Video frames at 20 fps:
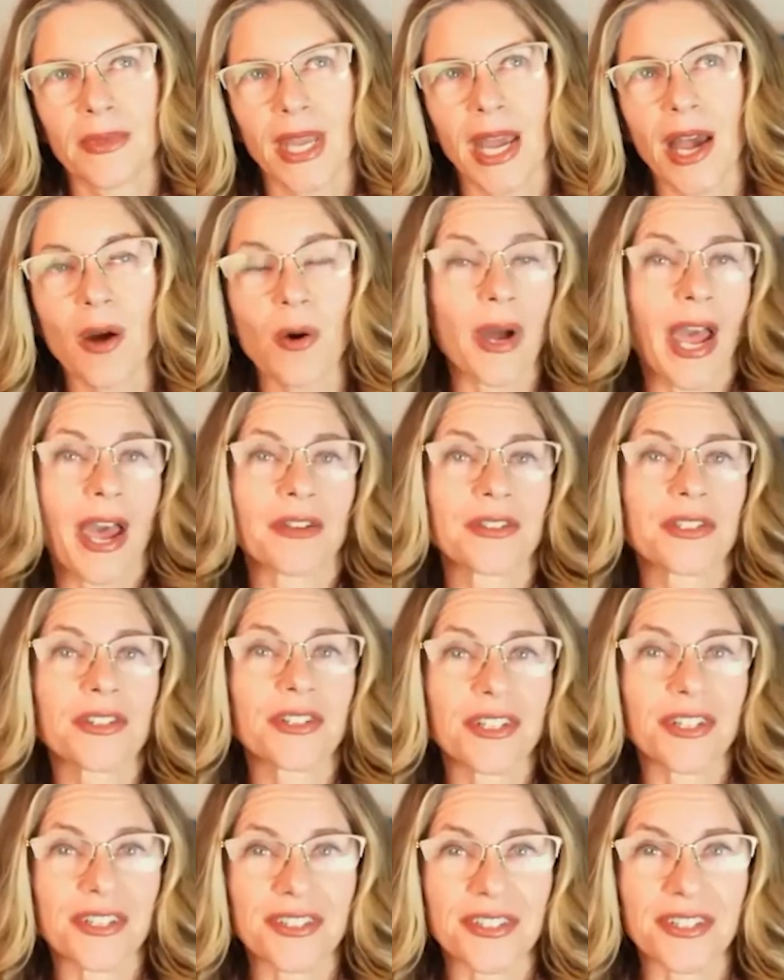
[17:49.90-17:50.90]
how
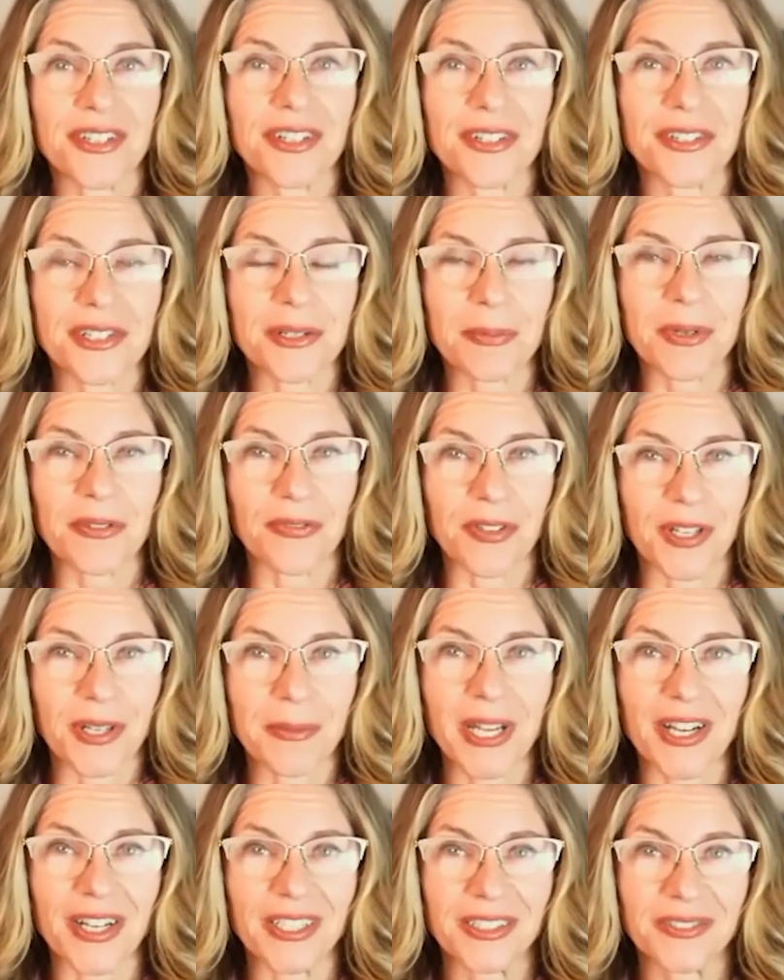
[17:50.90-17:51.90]
hazardous it is to be
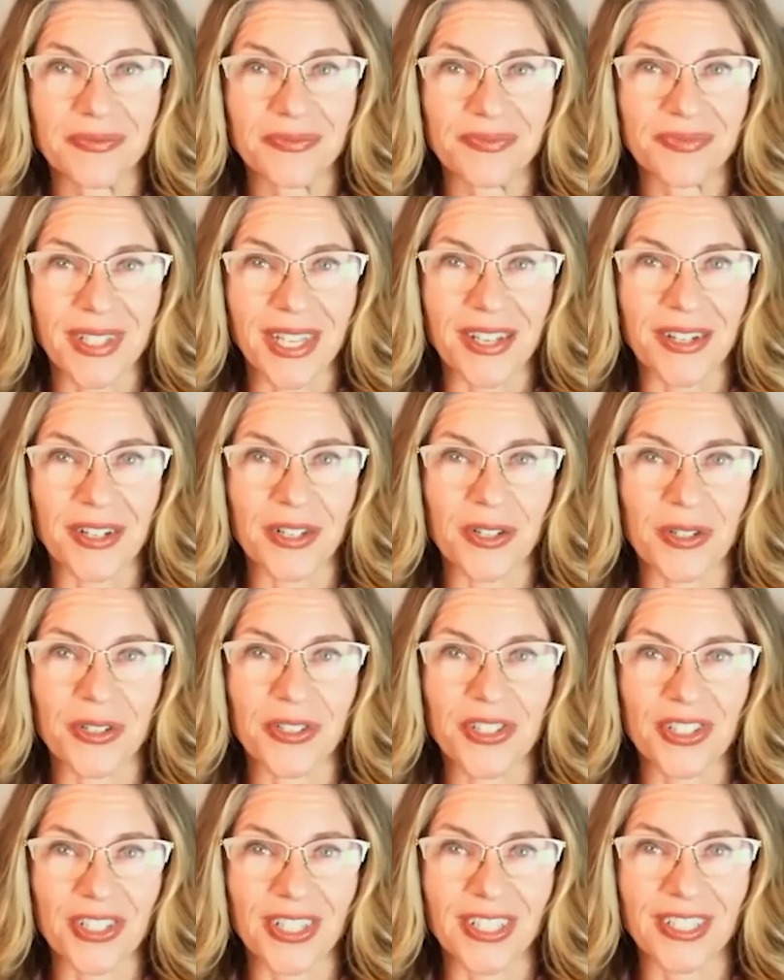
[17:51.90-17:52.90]
female in our
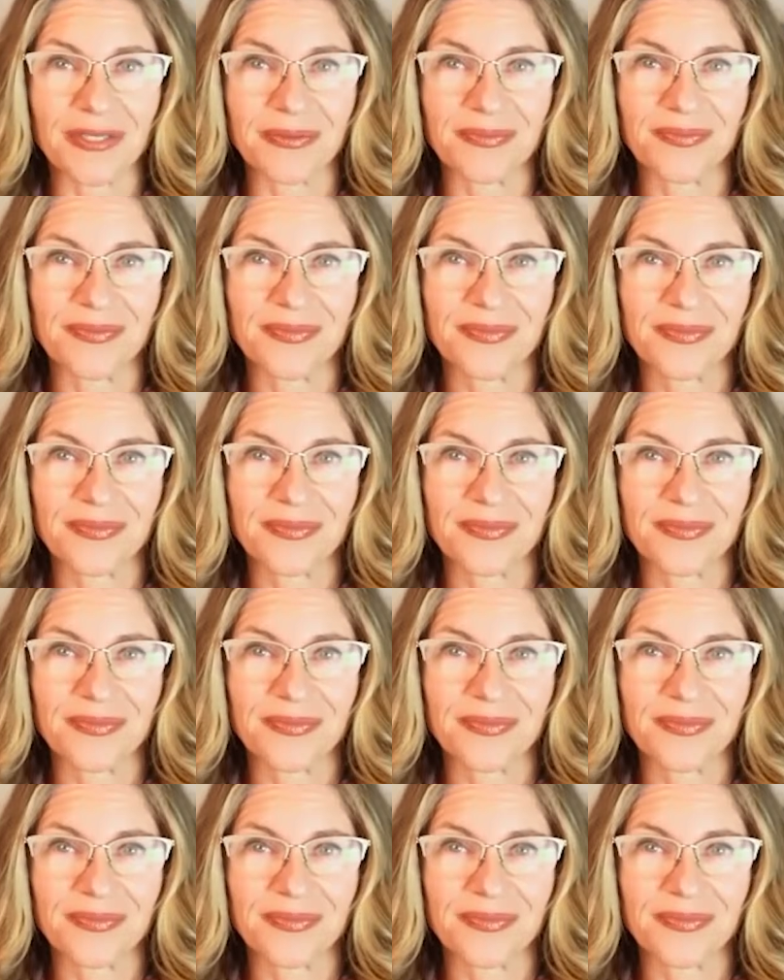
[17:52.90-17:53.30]
culture.